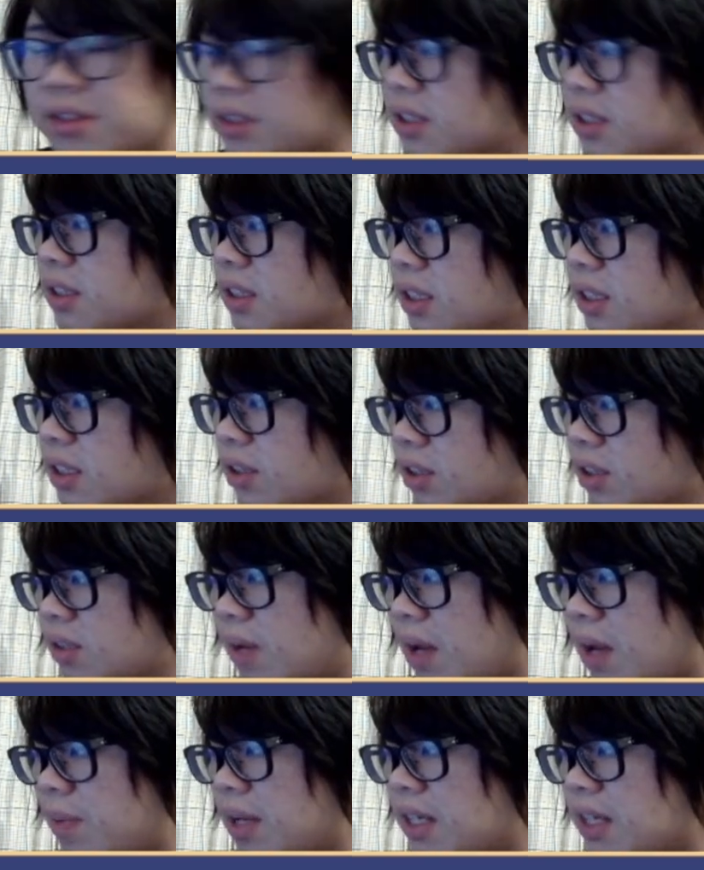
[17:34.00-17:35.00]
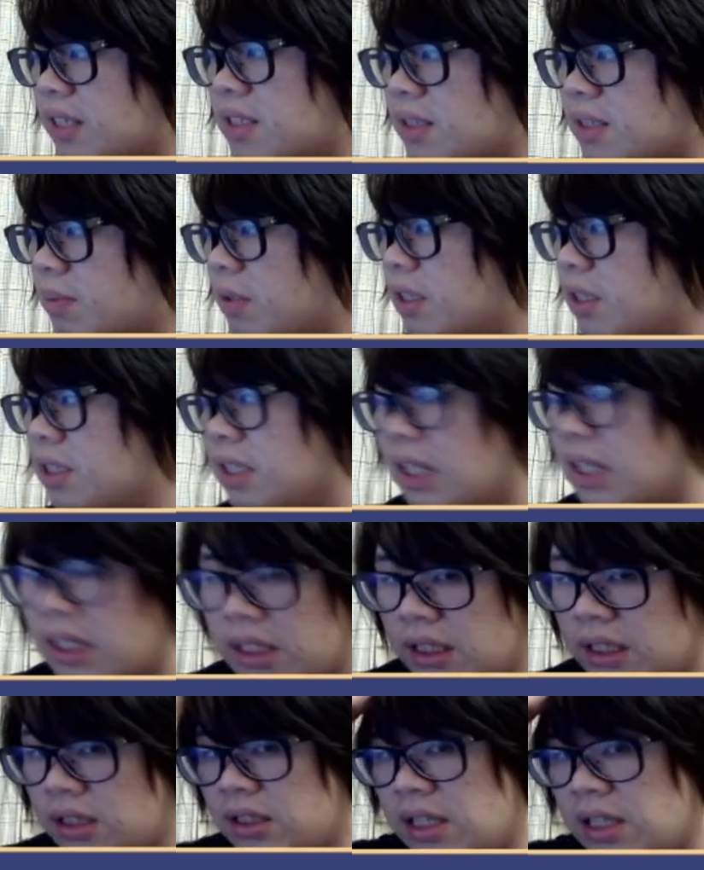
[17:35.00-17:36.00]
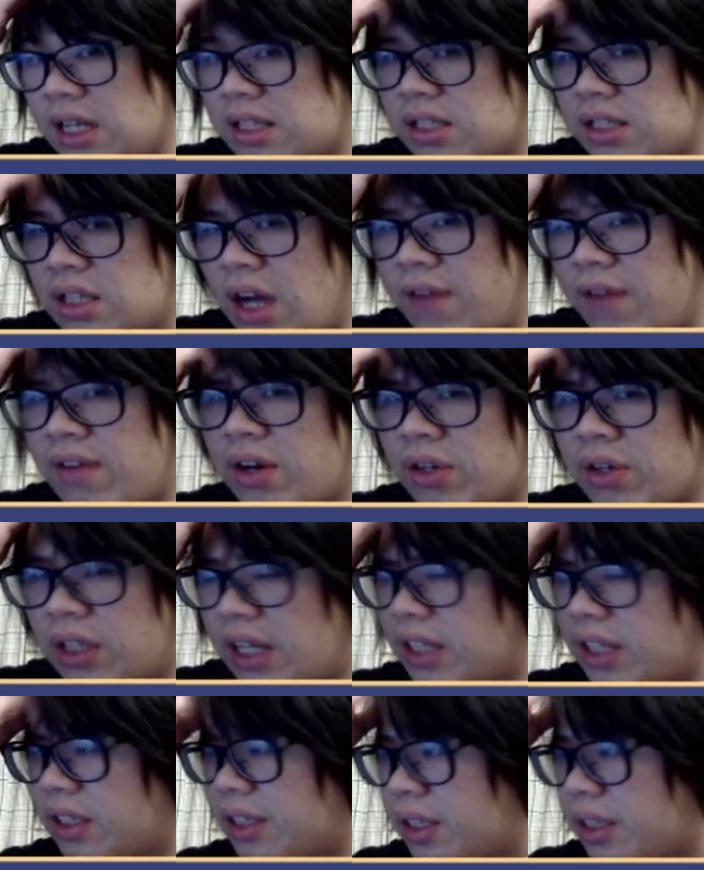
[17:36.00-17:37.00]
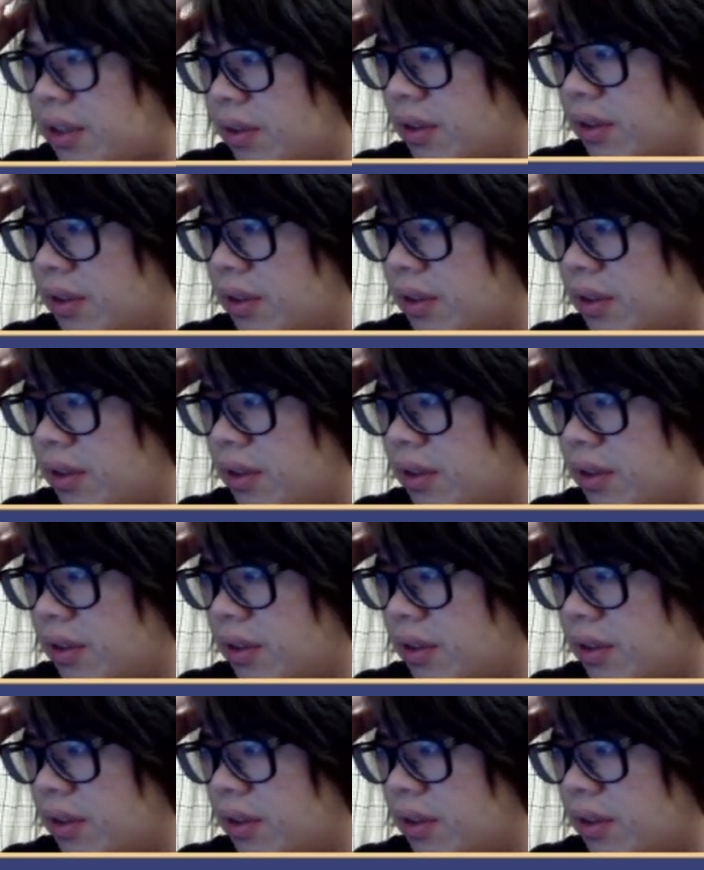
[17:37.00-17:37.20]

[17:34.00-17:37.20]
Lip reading: turn to my pings, but yeah, that's not very likely,